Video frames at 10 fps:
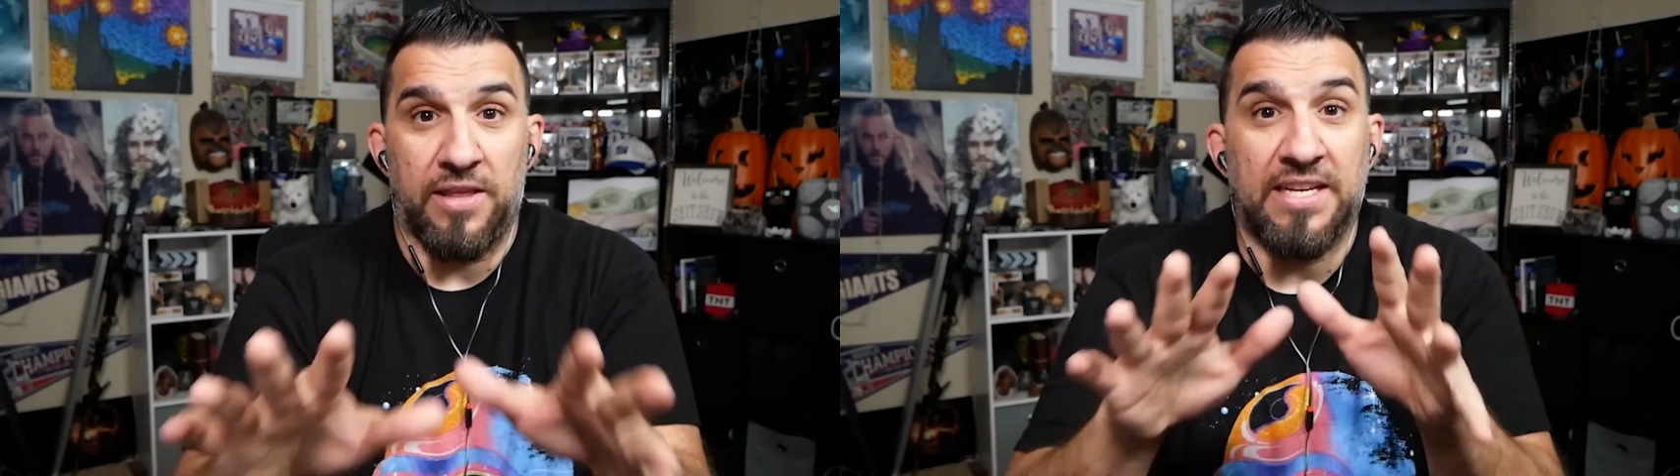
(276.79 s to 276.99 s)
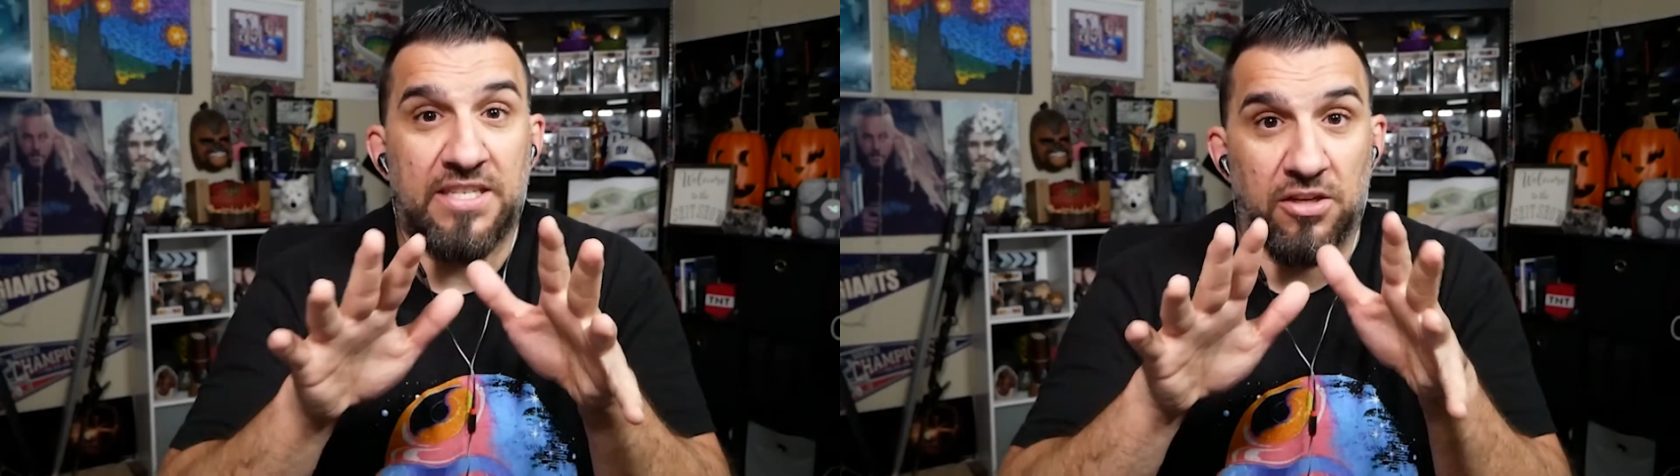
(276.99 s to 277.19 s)

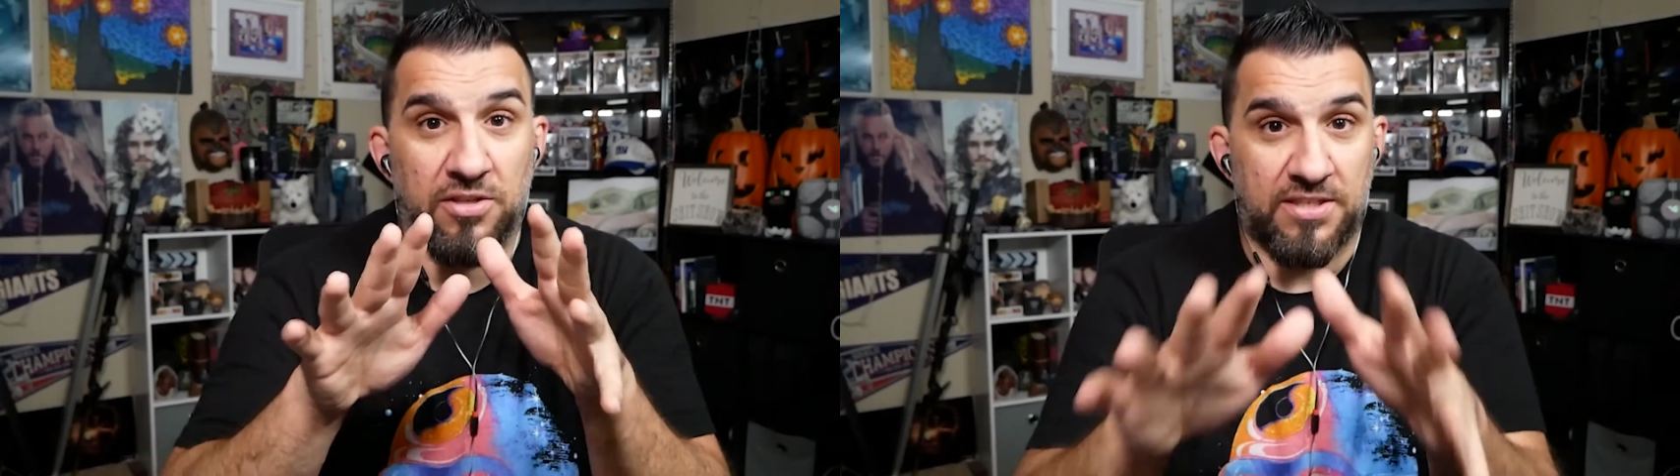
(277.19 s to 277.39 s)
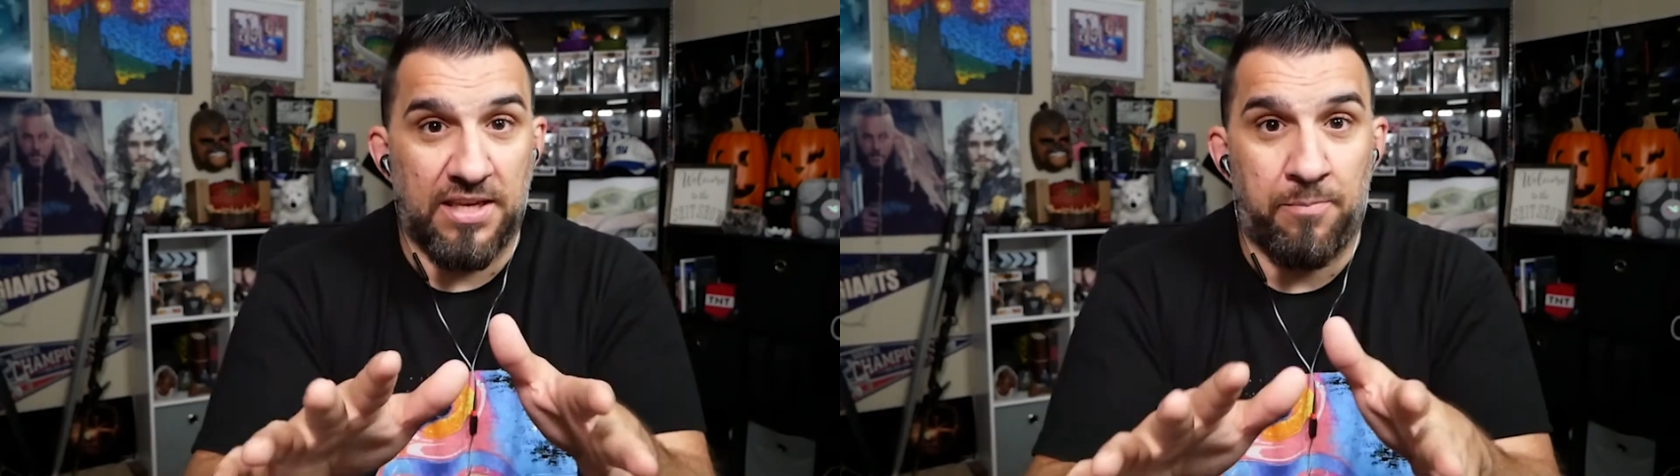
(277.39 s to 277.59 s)
They still
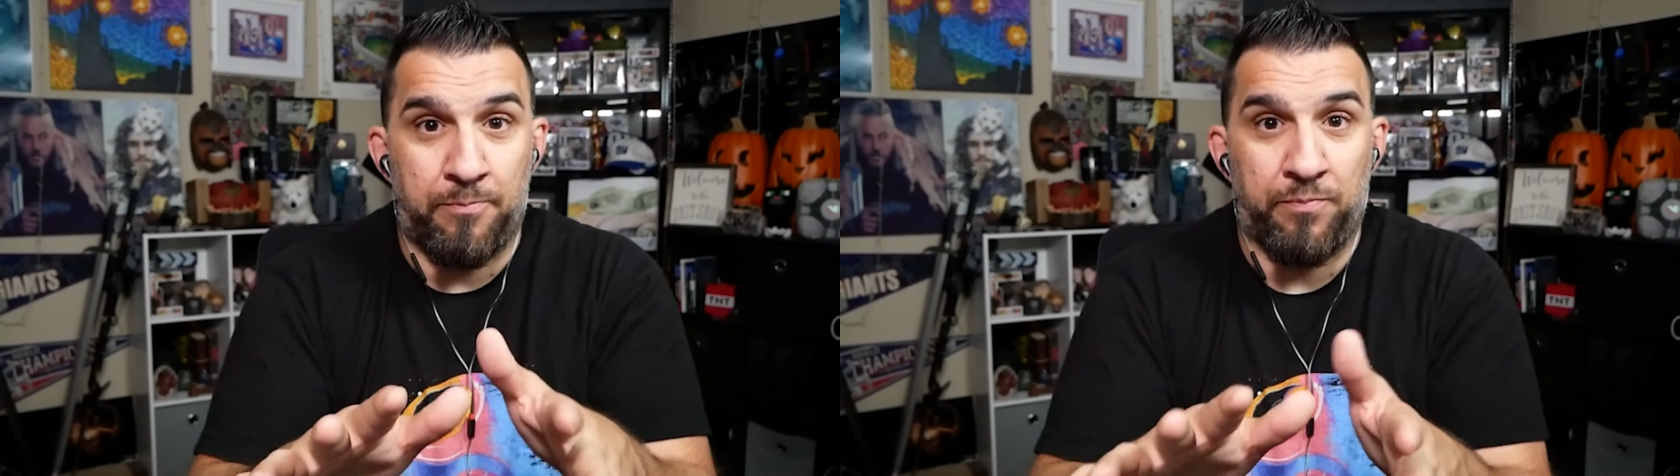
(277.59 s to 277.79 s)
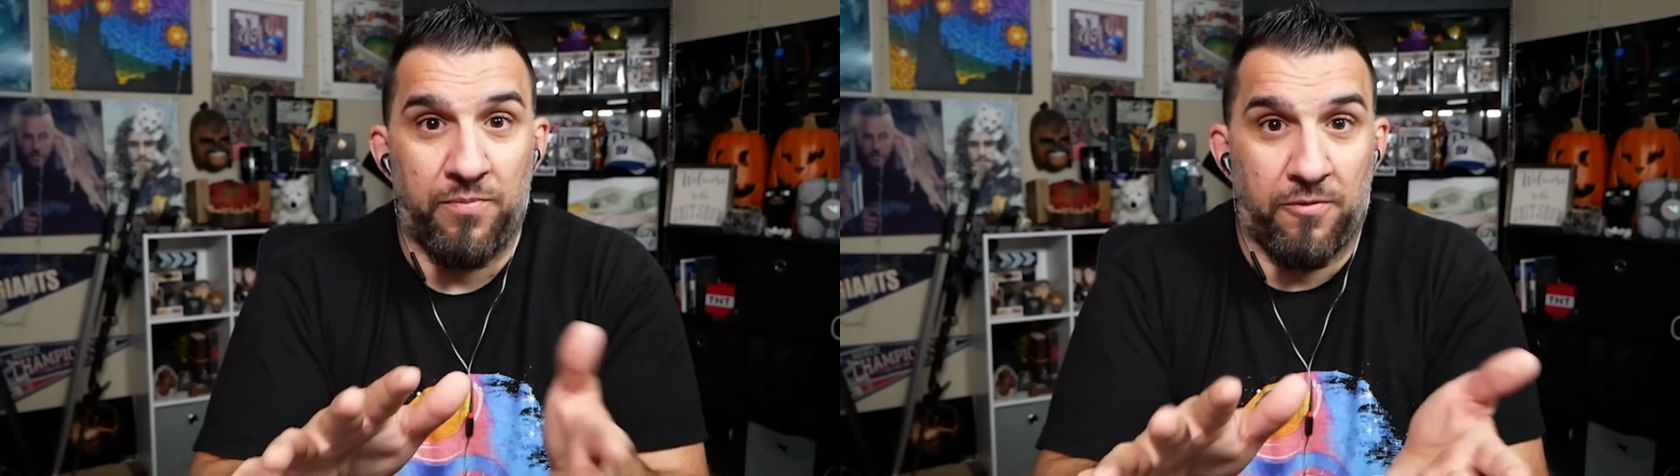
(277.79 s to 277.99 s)
see
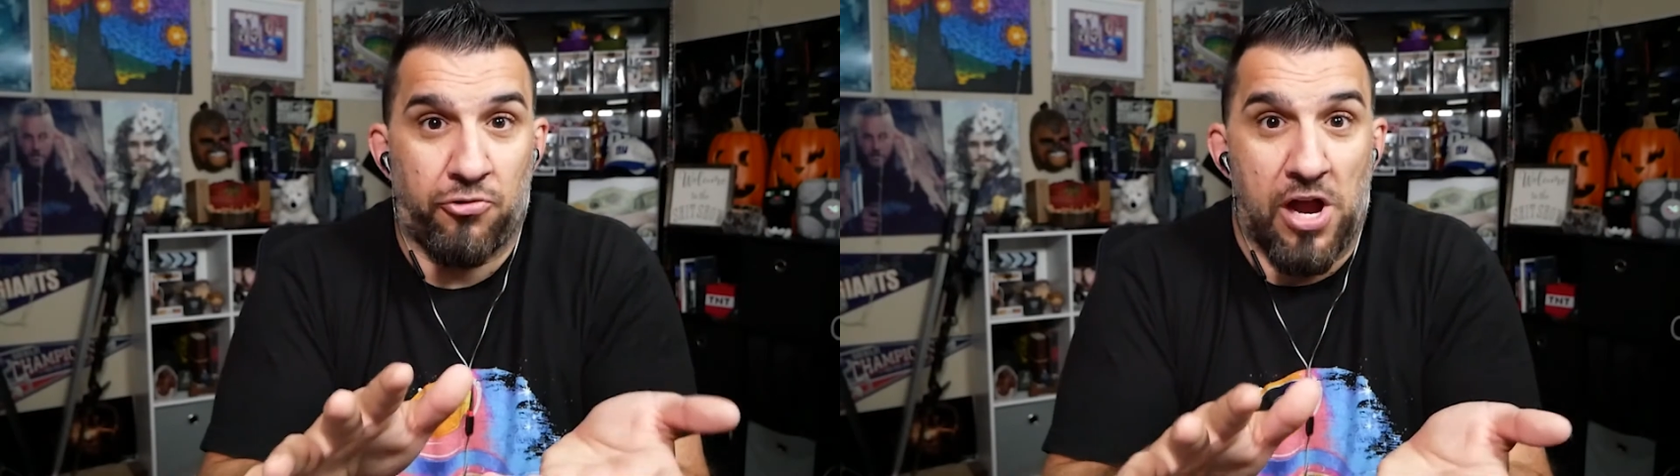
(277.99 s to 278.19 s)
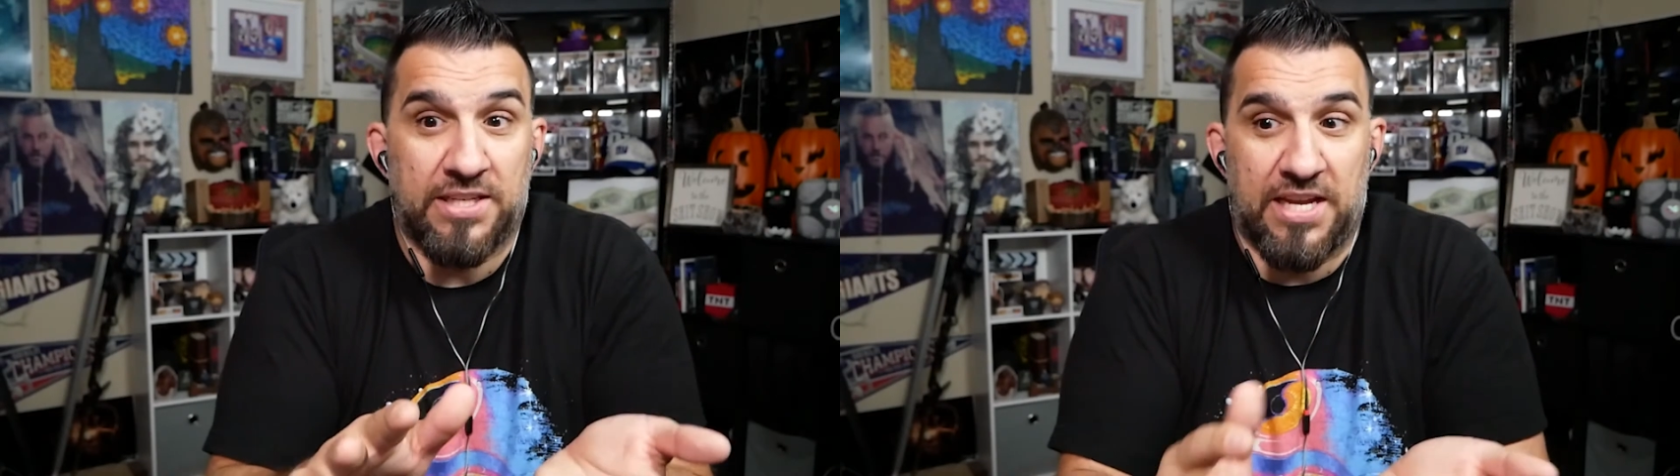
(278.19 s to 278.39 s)

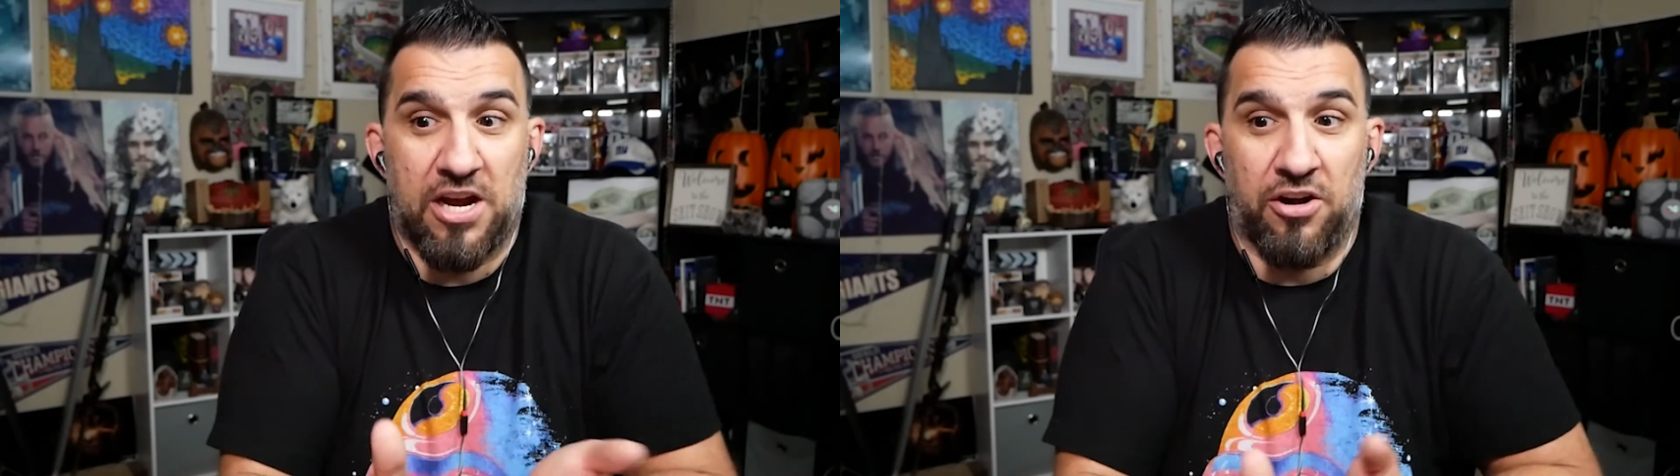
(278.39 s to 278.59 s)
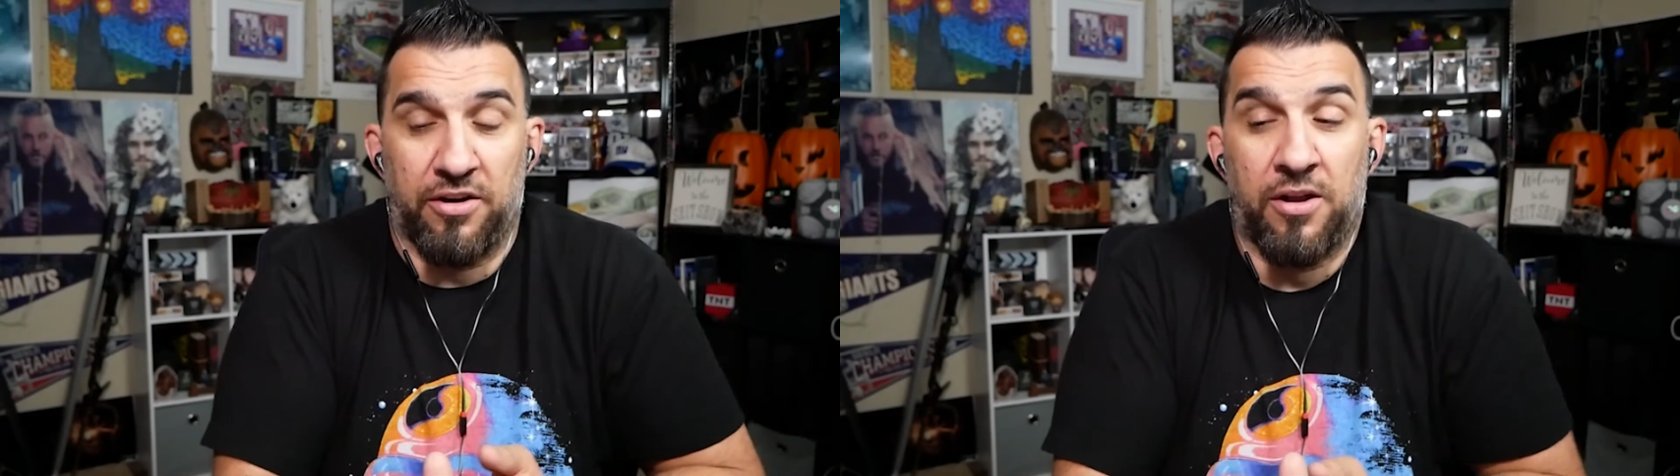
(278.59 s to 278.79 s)

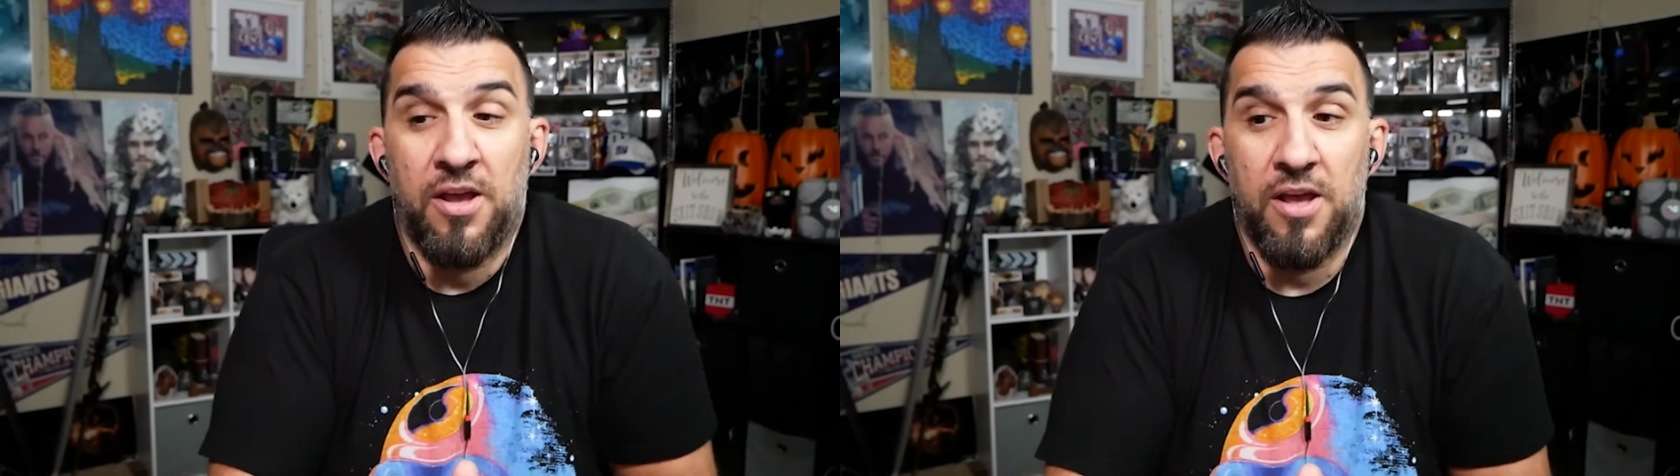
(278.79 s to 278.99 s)
Crosshair, and